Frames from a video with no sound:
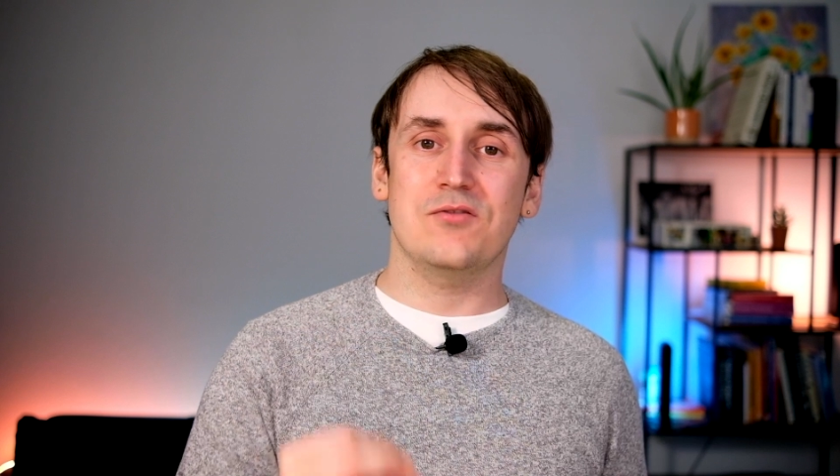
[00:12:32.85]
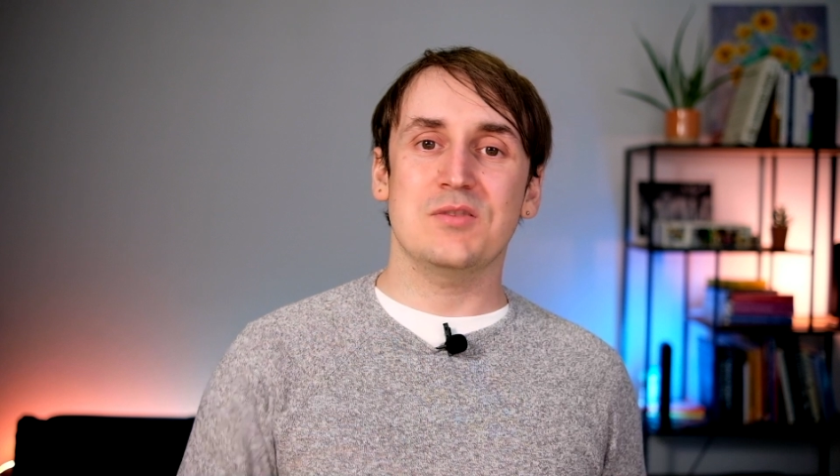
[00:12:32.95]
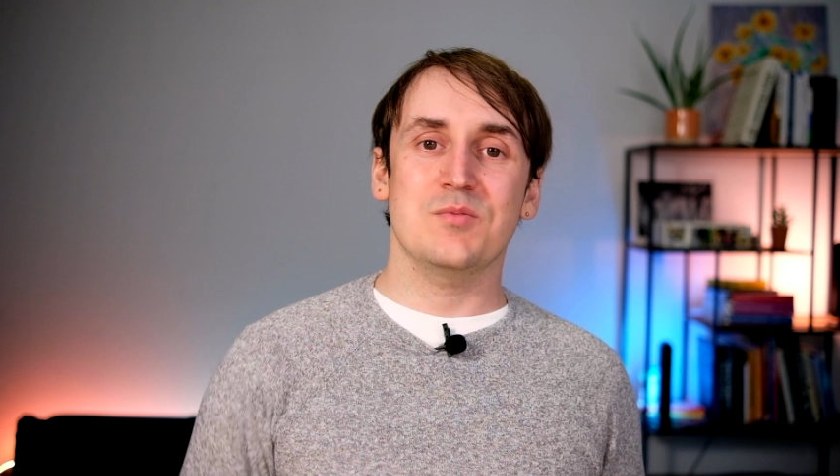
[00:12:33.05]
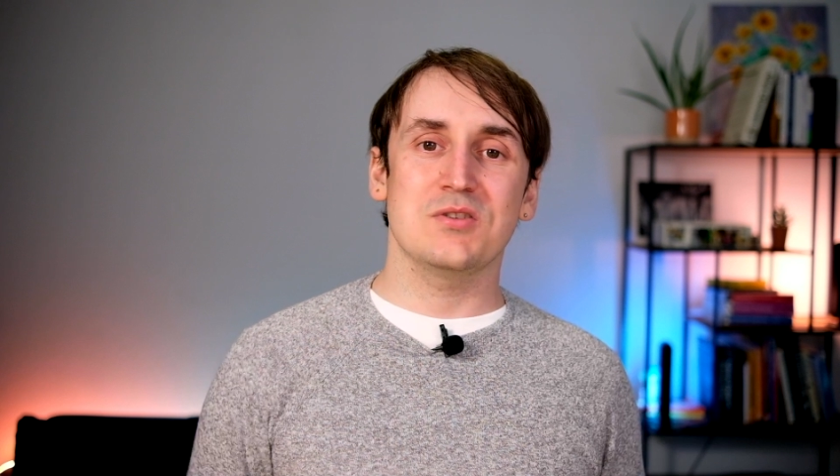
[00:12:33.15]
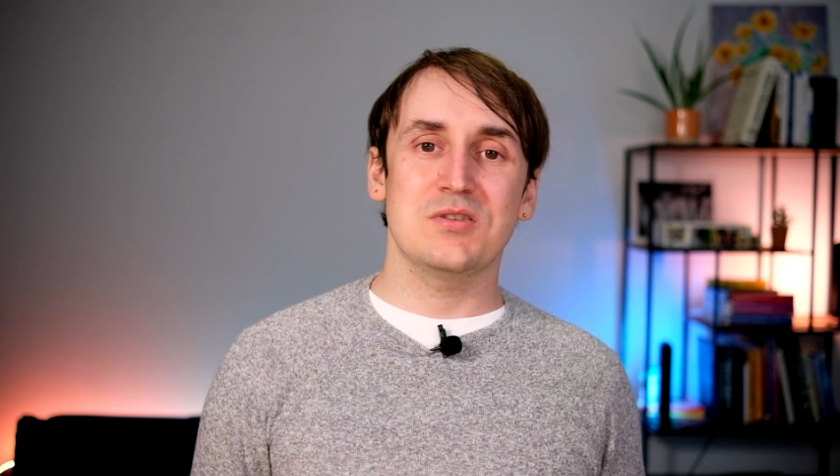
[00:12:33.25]

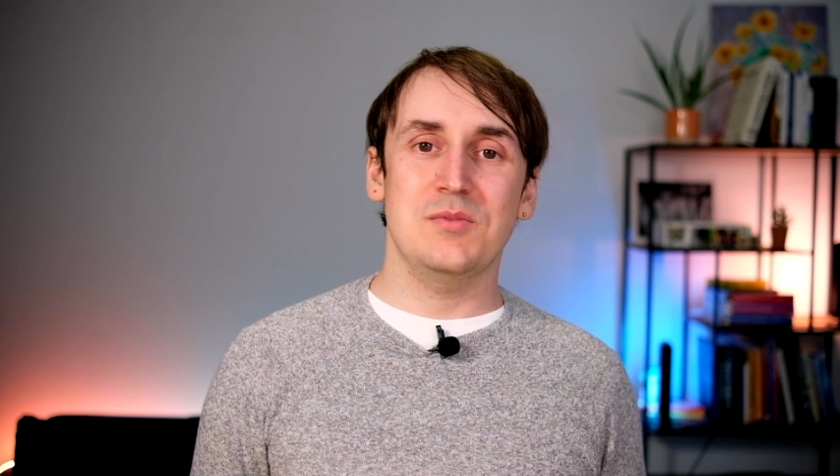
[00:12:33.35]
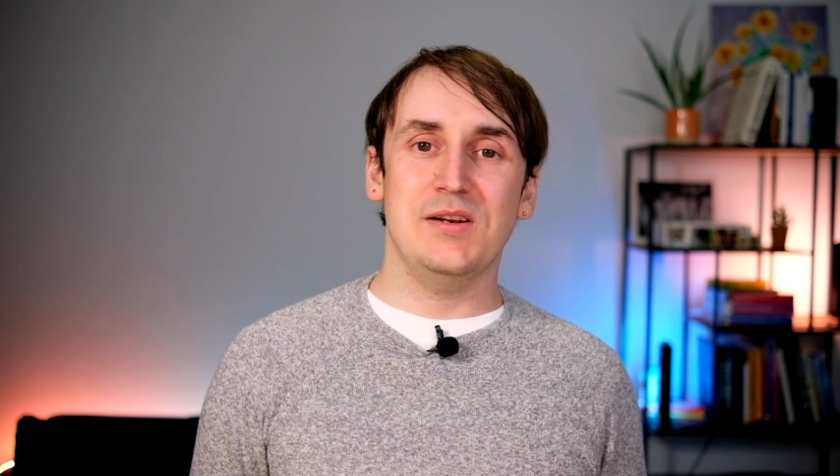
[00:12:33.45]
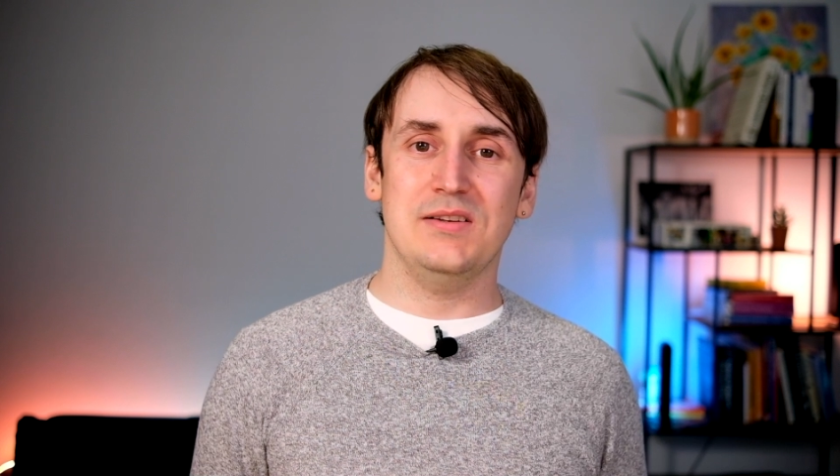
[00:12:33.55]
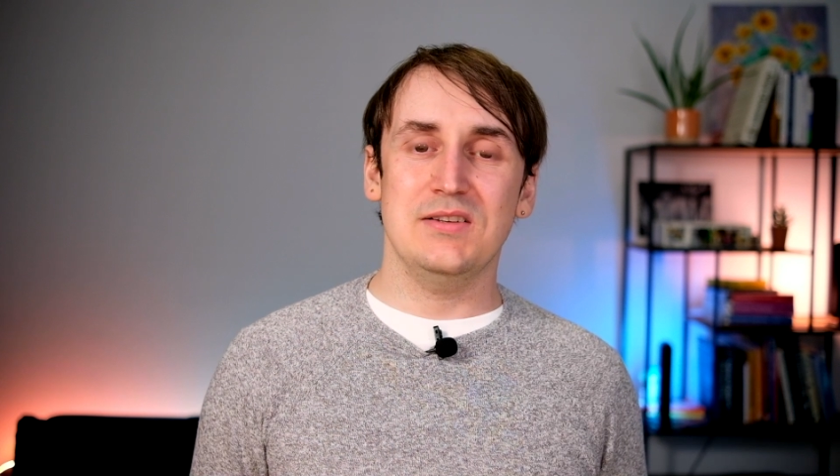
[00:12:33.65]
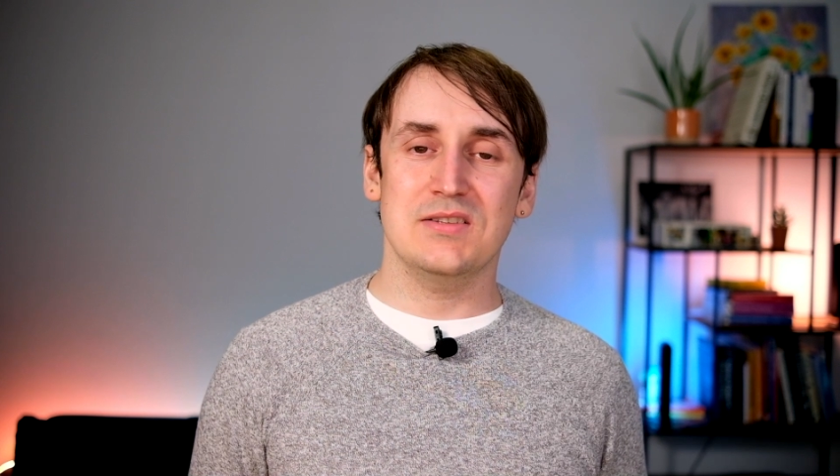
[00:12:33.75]

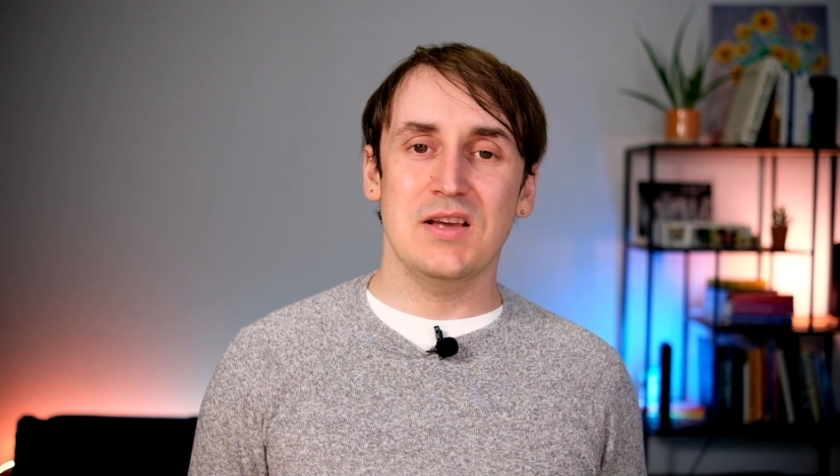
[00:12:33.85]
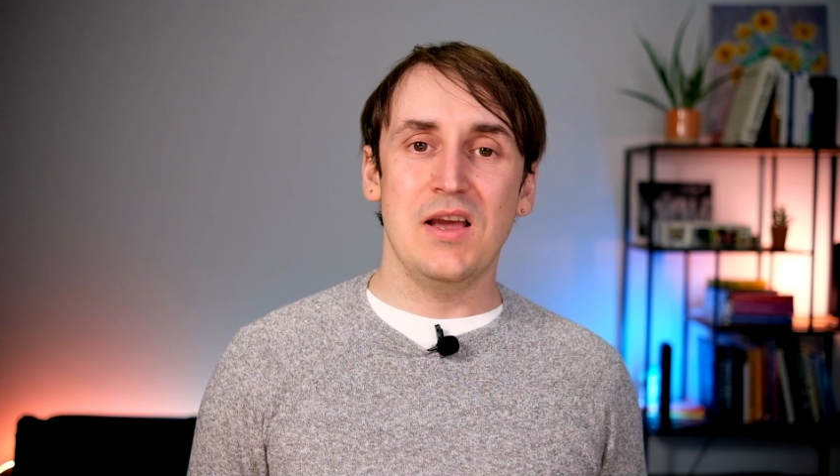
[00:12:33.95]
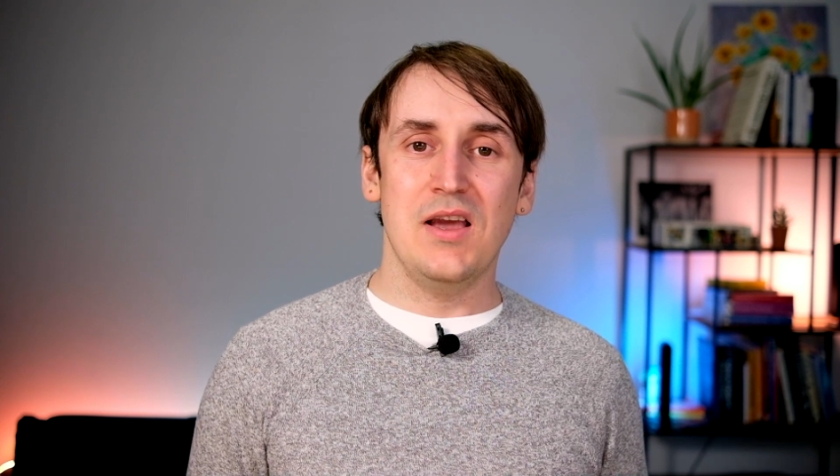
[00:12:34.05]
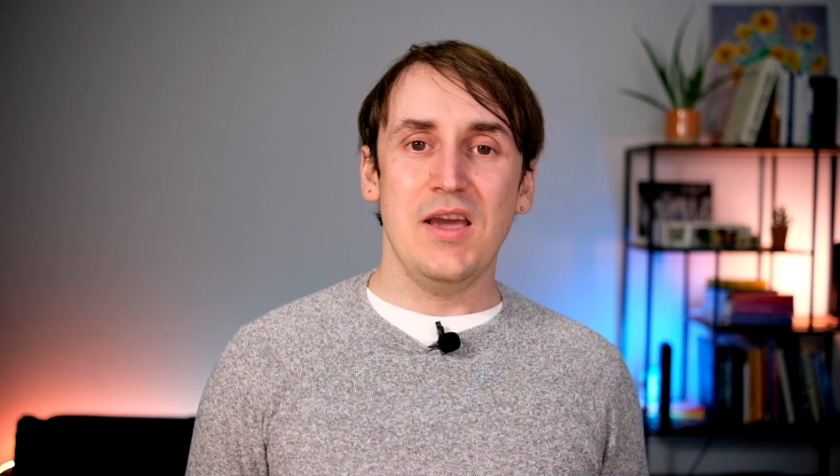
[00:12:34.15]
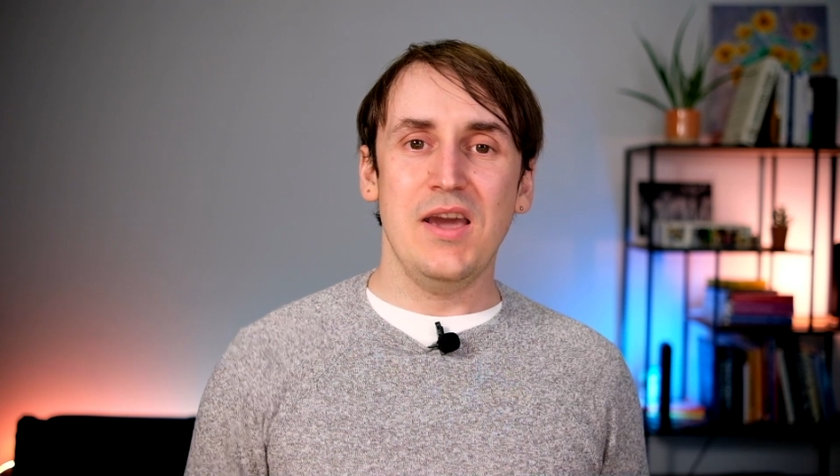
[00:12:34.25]
responsibilities.
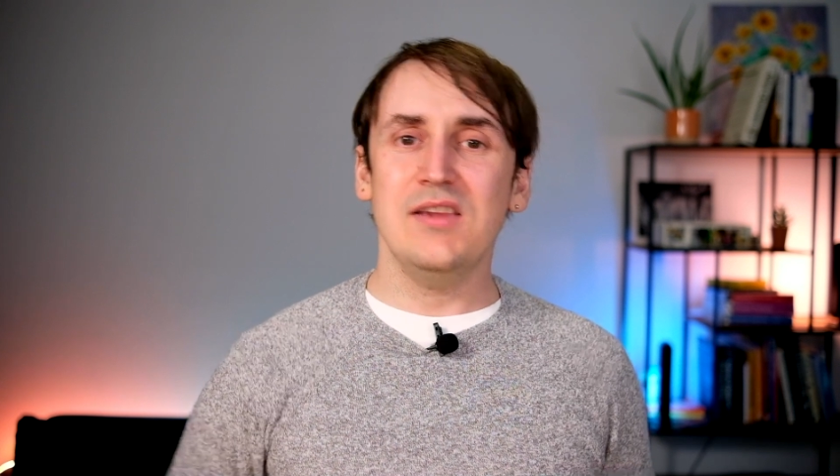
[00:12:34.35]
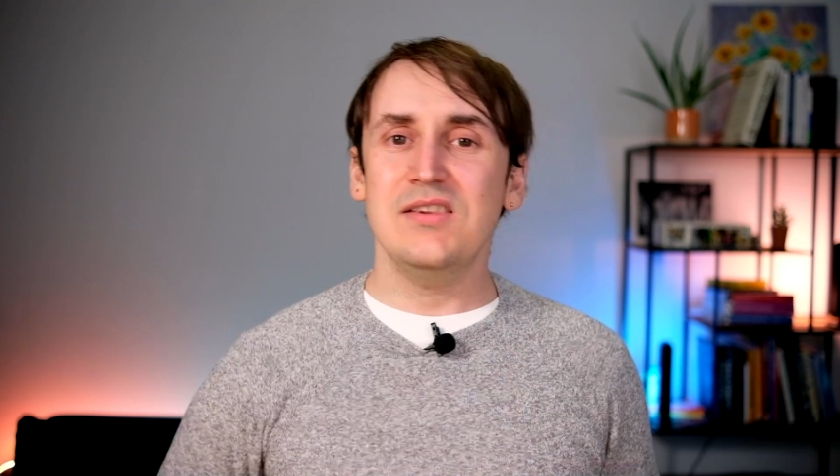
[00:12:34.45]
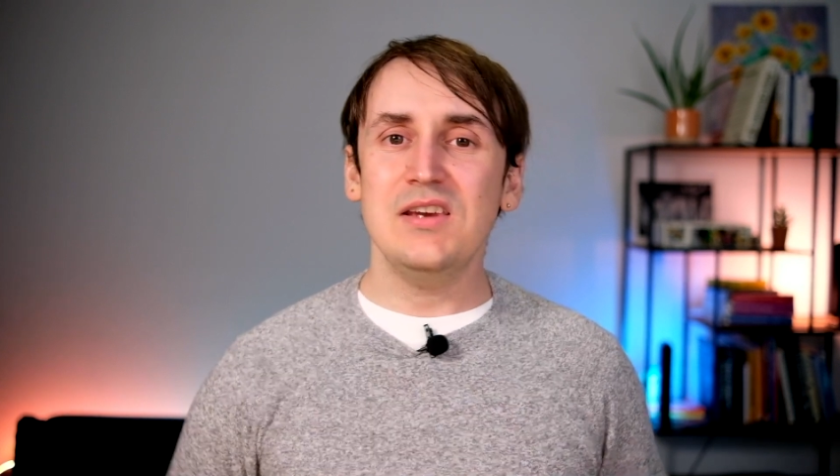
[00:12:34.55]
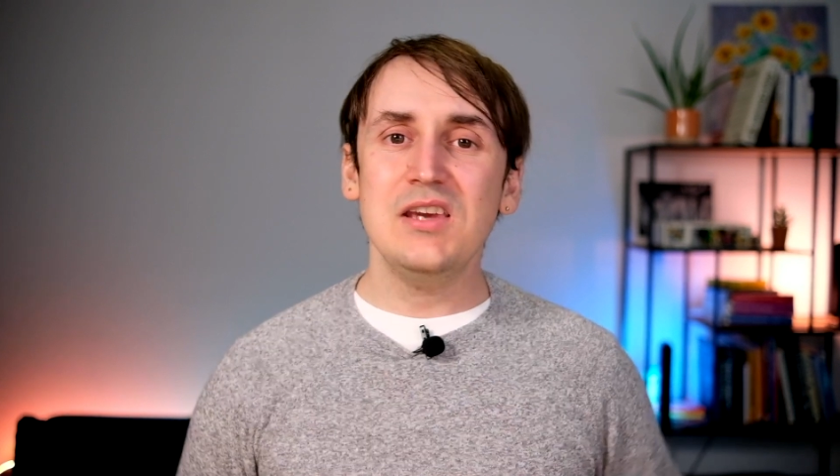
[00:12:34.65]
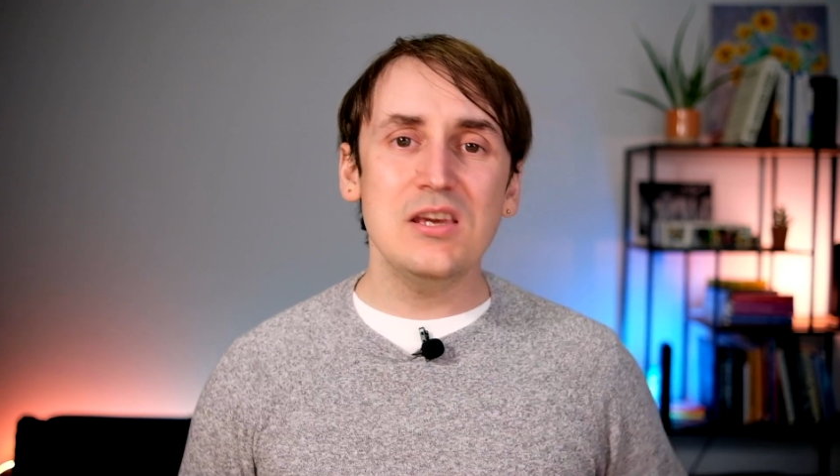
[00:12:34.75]
And
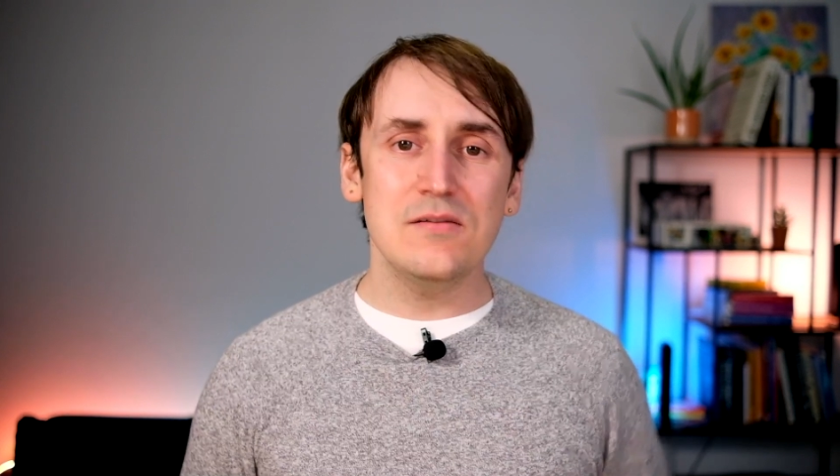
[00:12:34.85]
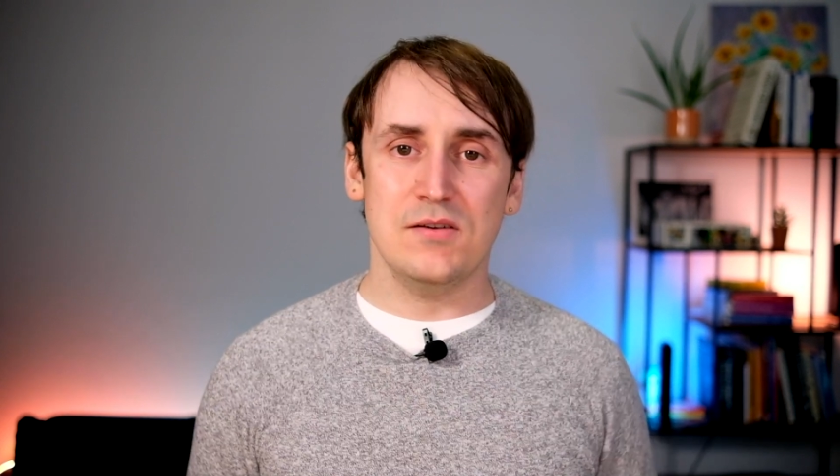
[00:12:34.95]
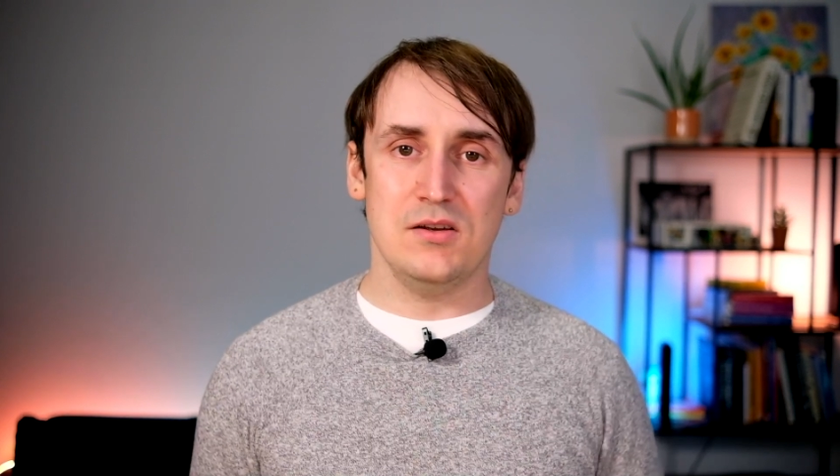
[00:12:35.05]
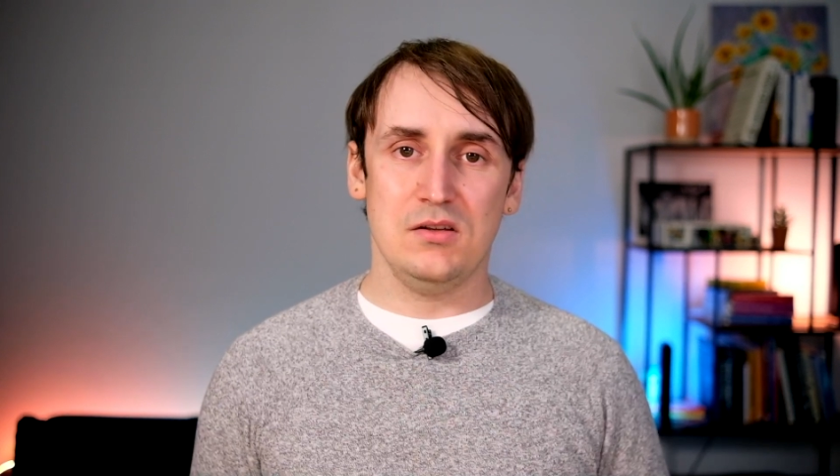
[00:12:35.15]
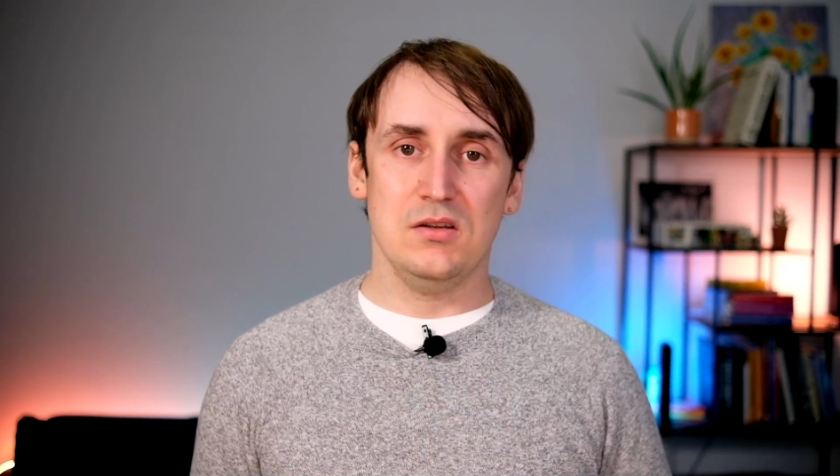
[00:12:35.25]
even,